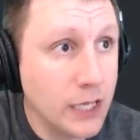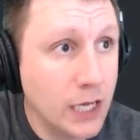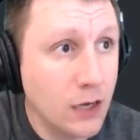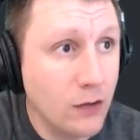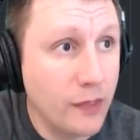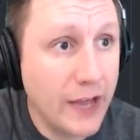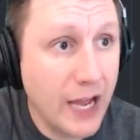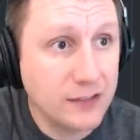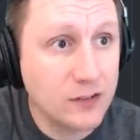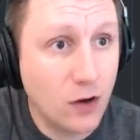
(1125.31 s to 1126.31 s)
Now
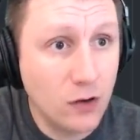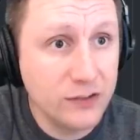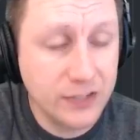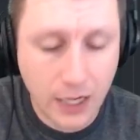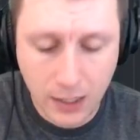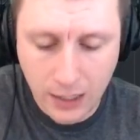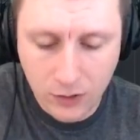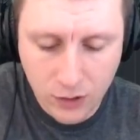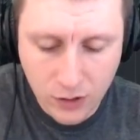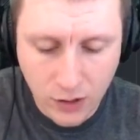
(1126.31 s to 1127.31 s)
that's all set
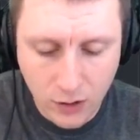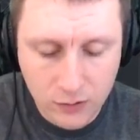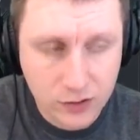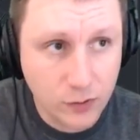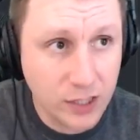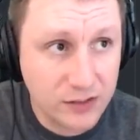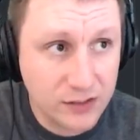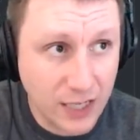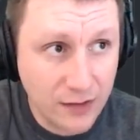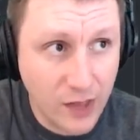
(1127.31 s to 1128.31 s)
and good to go. So we're going to
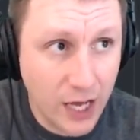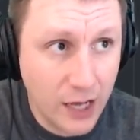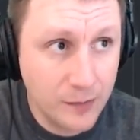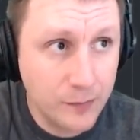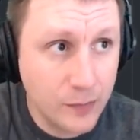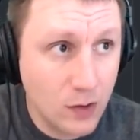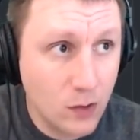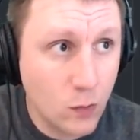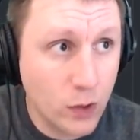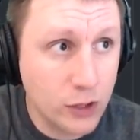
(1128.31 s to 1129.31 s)
save that.
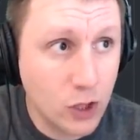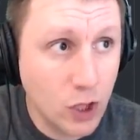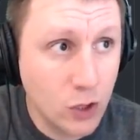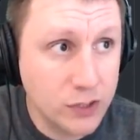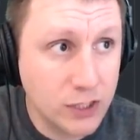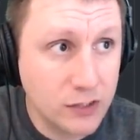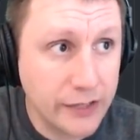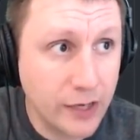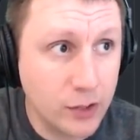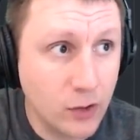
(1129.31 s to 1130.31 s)
We're going to close it
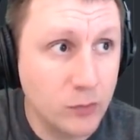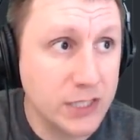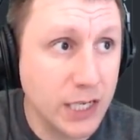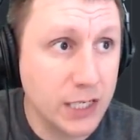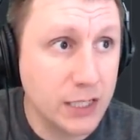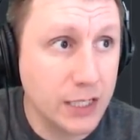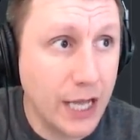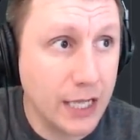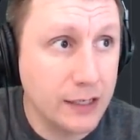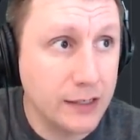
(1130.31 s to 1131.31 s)
so that we don't
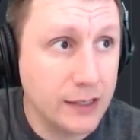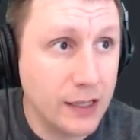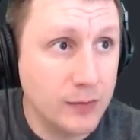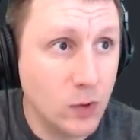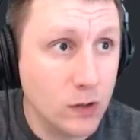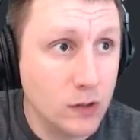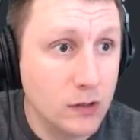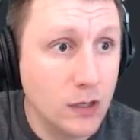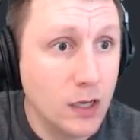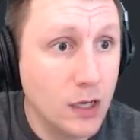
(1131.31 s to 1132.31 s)
mistakenly edit it anymore.